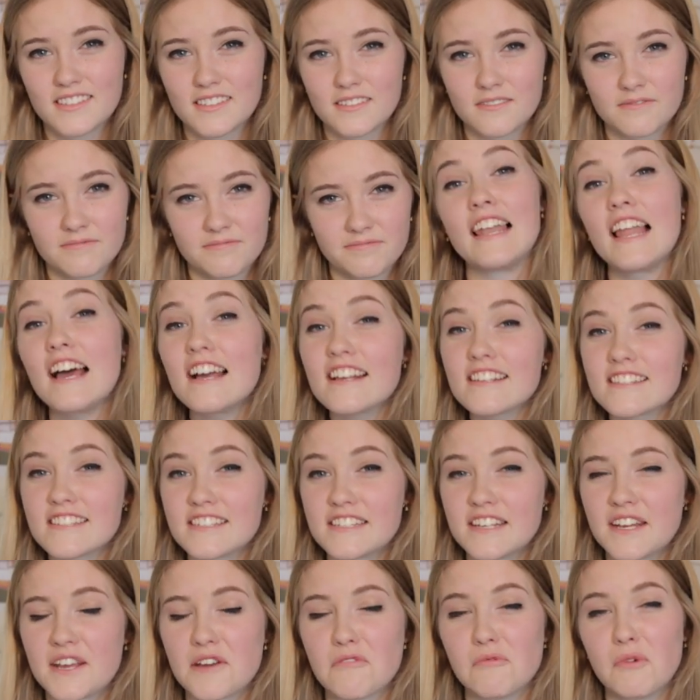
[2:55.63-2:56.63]
But then last
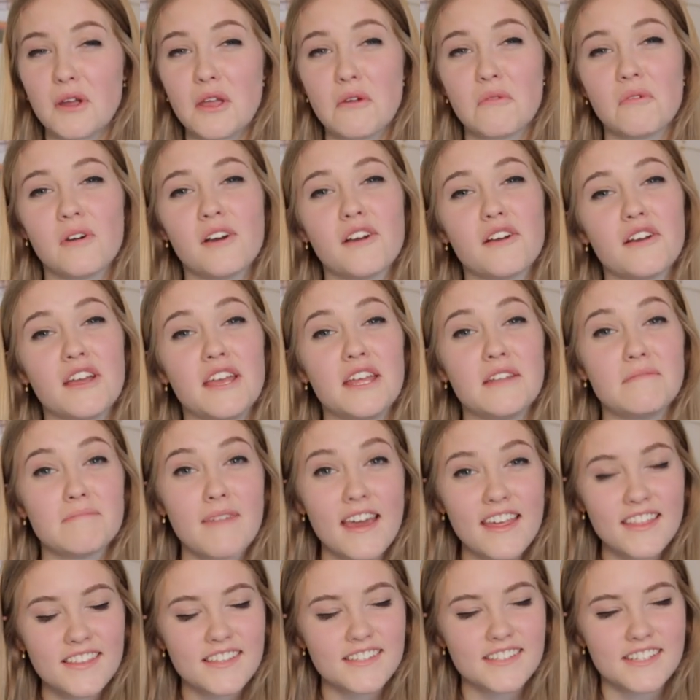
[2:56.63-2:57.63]
year we were in
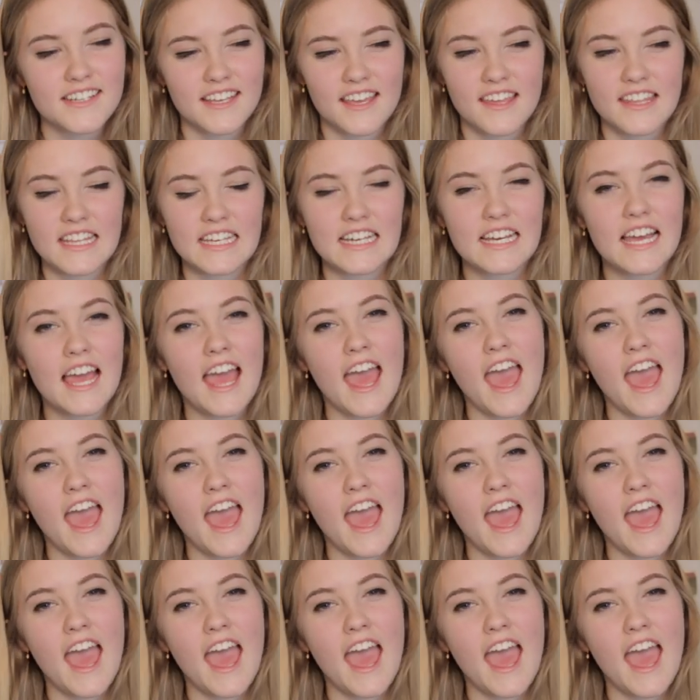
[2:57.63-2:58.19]
maths together,